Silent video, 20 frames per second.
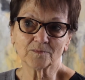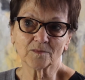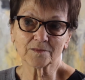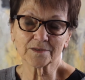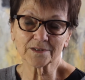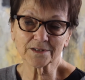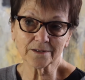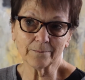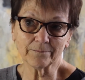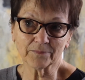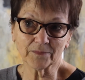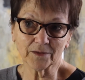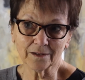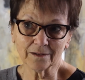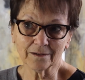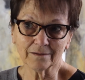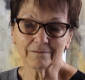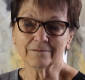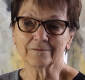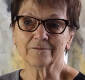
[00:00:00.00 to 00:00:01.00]
something
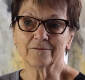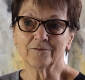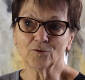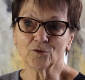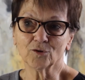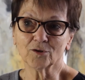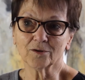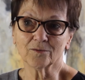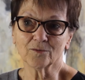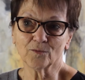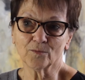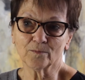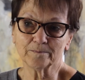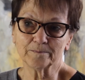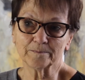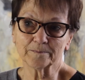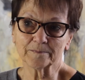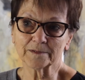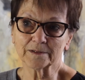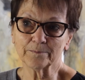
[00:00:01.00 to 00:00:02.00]
for
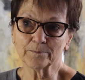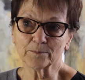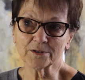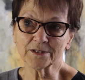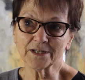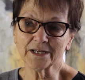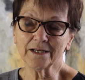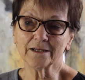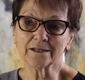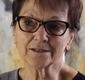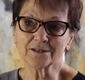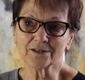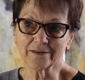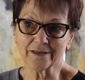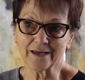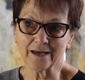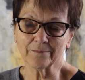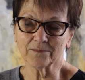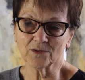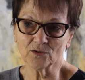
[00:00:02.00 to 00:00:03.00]
pertaining to
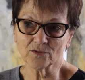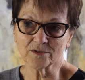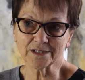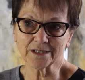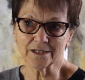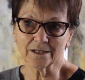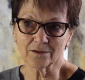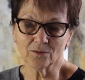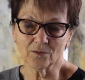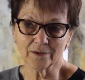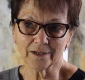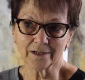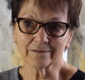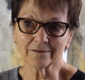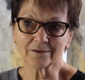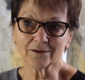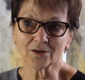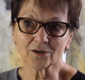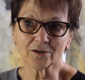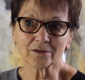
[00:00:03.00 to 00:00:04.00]
that music,
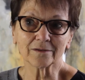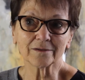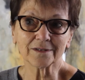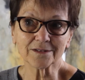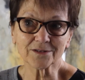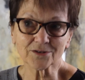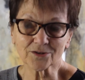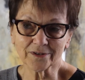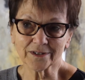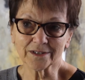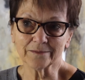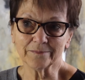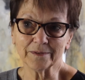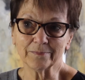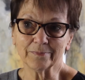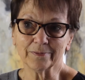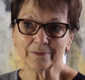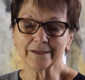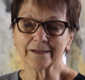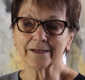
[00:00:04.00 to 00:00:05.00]
whatever is going to be
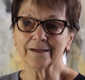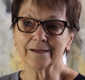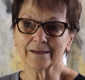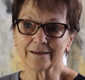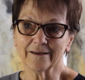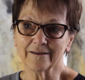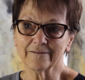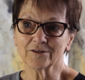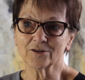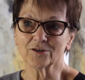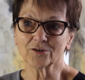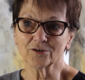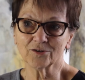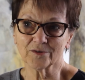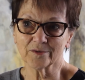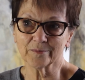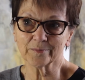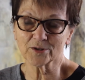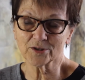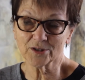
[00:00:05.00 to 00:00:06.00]
played. I haven't heard
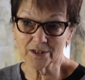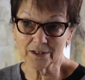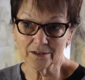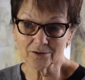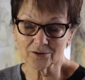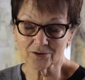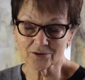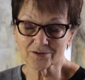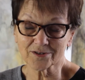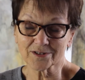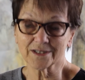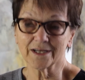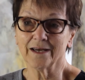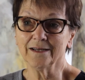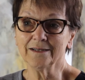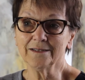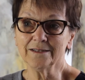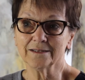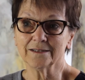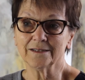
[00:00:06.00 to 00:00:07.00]
the particulars yet.